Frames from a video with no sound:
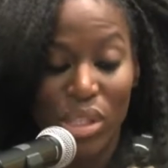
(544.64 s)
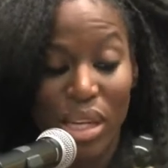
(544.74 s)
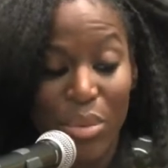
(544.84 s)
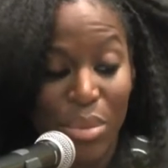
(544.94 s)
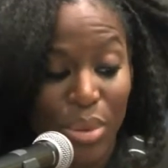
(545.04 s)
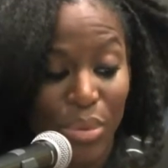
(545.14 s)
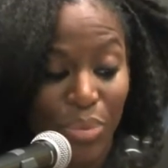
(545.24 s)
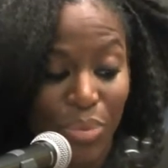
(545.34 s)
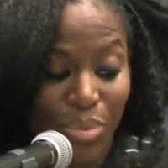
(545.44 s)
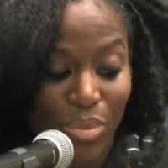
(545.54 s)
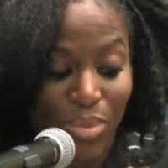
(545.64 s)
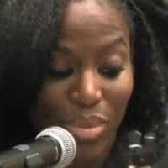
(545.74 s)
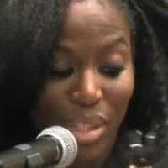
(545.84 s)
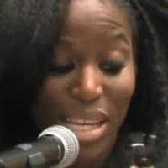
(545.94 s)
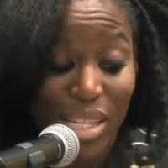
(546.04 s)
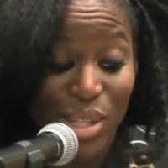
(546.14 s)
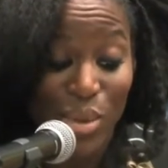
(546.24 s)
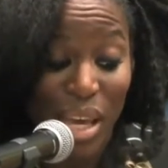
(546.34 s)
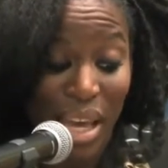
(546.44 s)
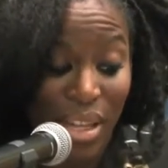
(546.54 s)
looked up. Yes, you
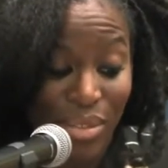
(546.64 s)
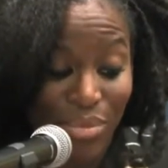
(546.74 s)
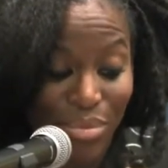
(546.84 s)
can.